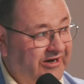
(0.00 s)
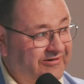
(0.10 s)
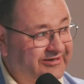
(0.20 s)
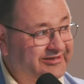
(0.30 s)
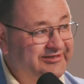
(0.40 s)

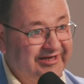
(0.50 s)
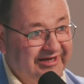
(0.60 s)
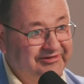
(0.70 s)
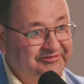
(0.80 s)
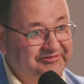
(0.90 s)

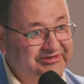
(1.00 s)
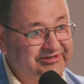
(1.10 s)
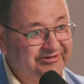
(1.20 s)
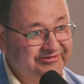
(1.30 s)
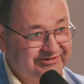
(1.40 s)

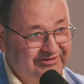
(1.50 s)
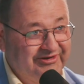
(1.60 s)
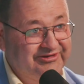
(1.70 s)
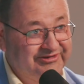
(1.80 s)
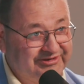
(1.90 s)
ourselves,
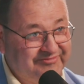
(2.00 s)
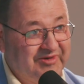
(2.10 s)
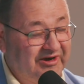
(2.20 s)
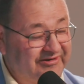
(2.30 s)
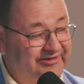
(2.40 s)
under
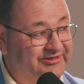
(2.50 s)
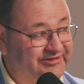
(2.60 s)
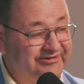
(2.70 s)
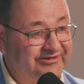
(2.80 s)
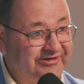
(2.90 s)

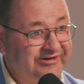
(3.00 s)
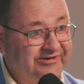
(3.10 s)
democracy,